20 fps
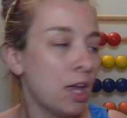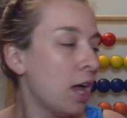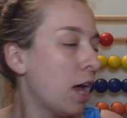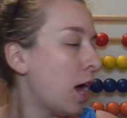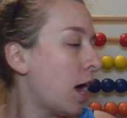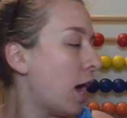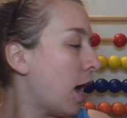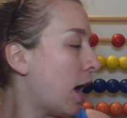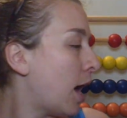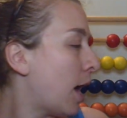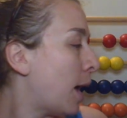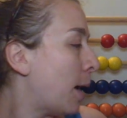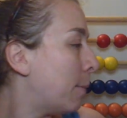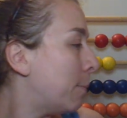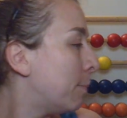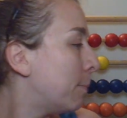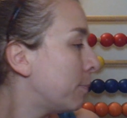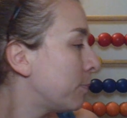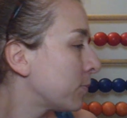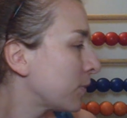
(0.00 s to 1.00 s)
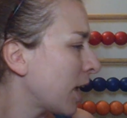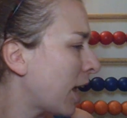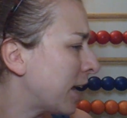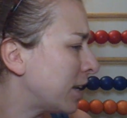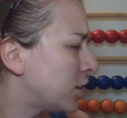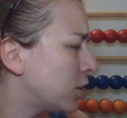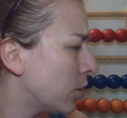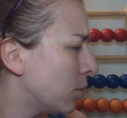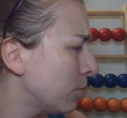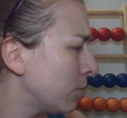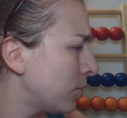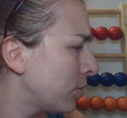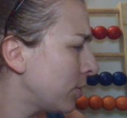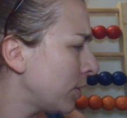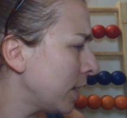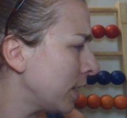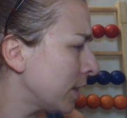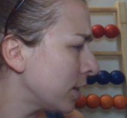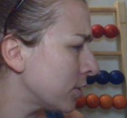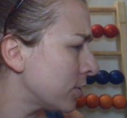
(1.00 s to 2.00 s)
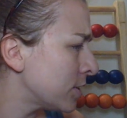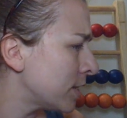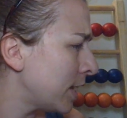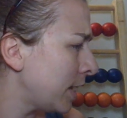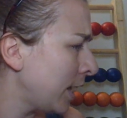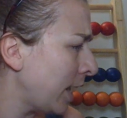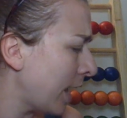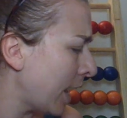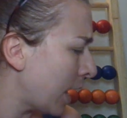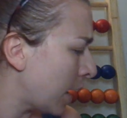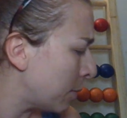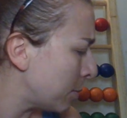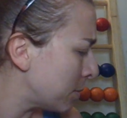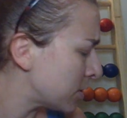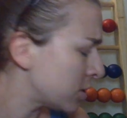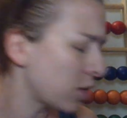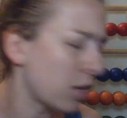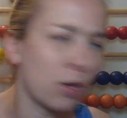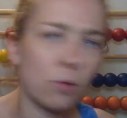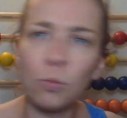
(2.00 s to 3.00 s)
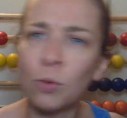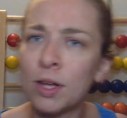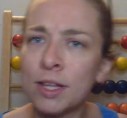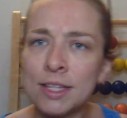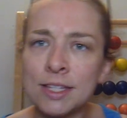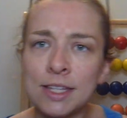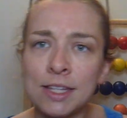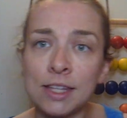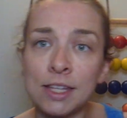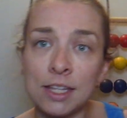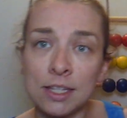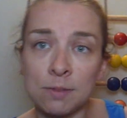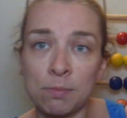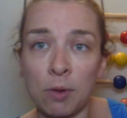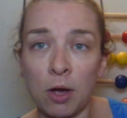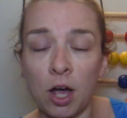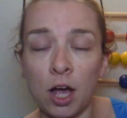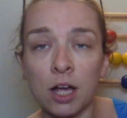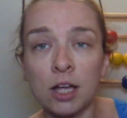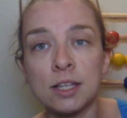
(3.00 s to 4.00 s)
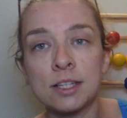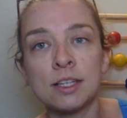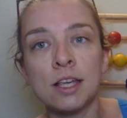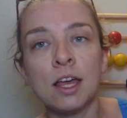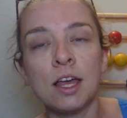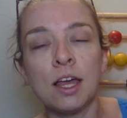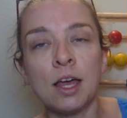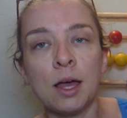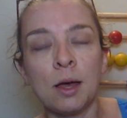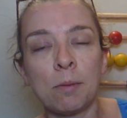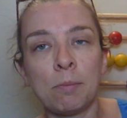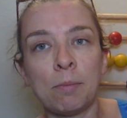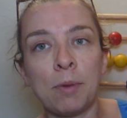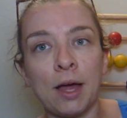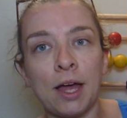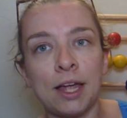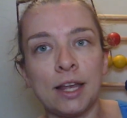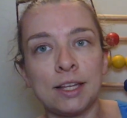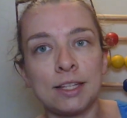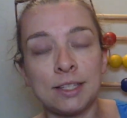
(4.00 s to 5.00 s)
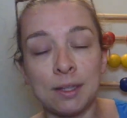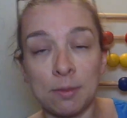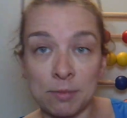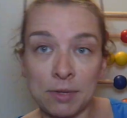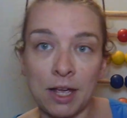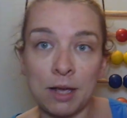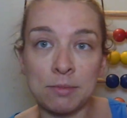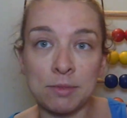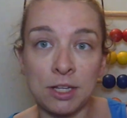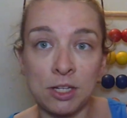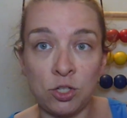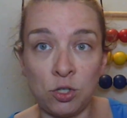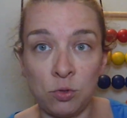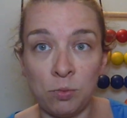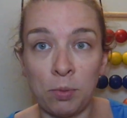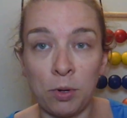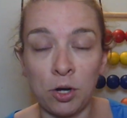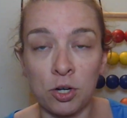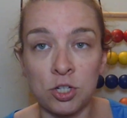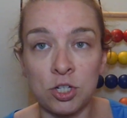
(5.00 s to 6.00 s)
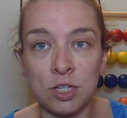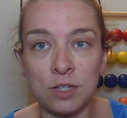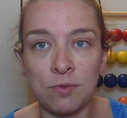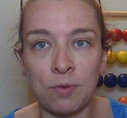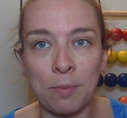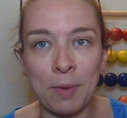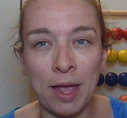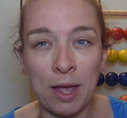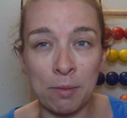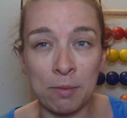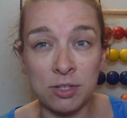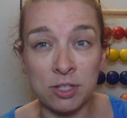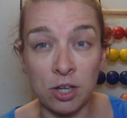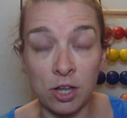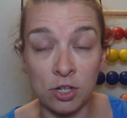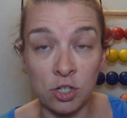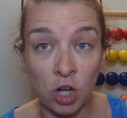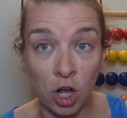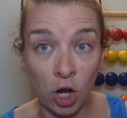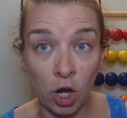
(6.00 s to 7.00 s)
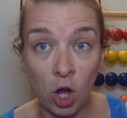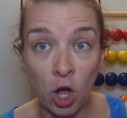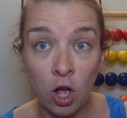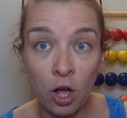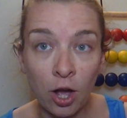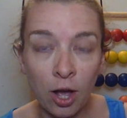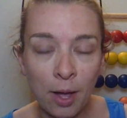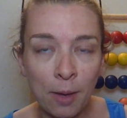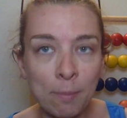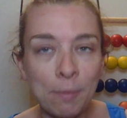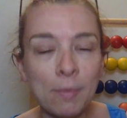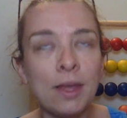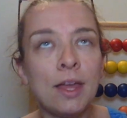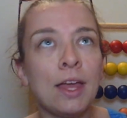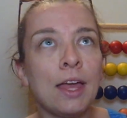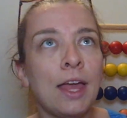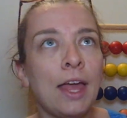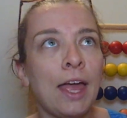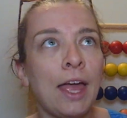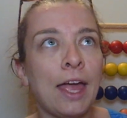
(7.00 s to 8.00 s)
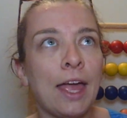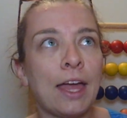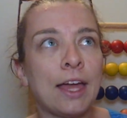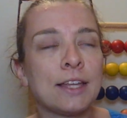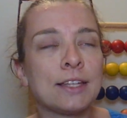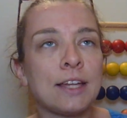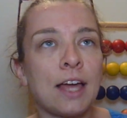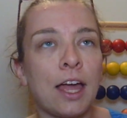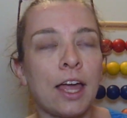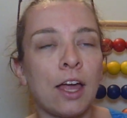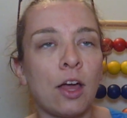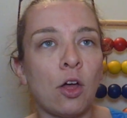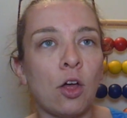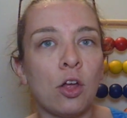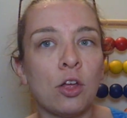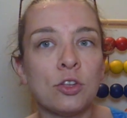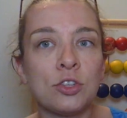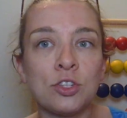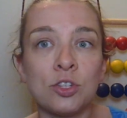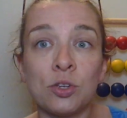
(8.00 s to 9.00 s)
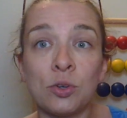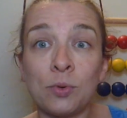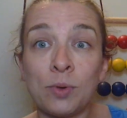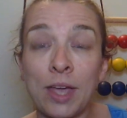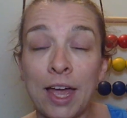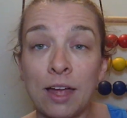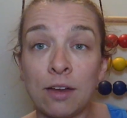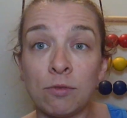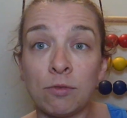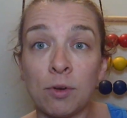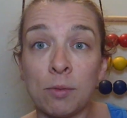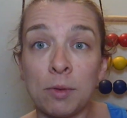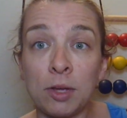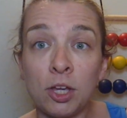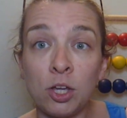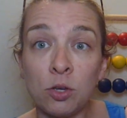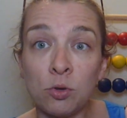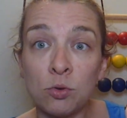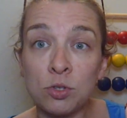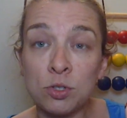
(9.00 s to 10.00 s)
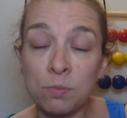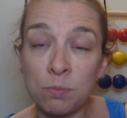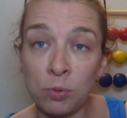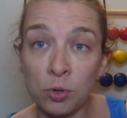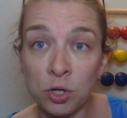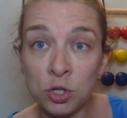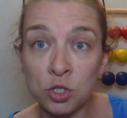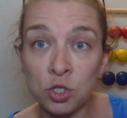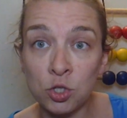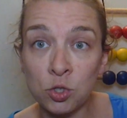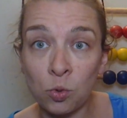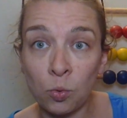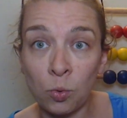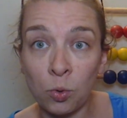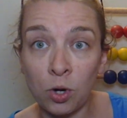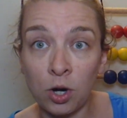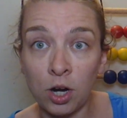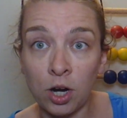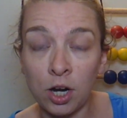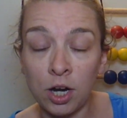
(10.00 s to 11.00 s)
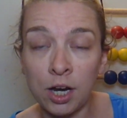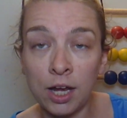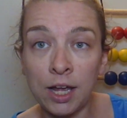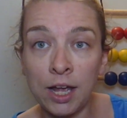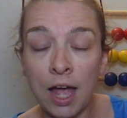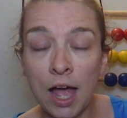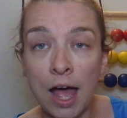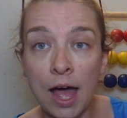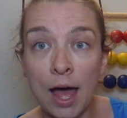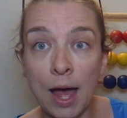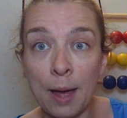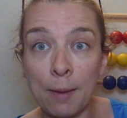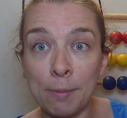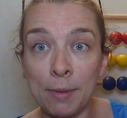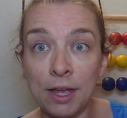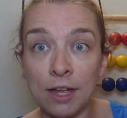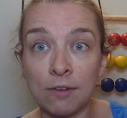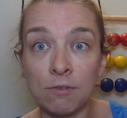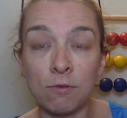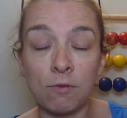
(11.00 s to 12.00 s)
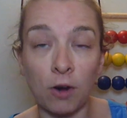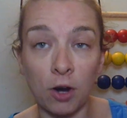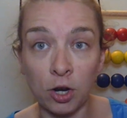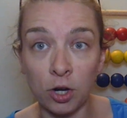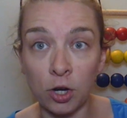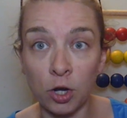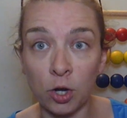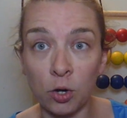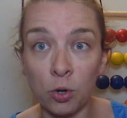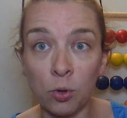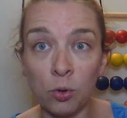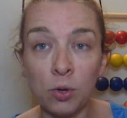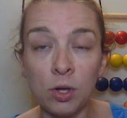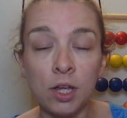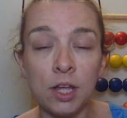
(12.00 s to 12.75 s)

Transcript: I don't think there's any Amazon ones in this box, but sometimes I do purchase from Amazon.com, and I also get from a used bookstore in Fargo.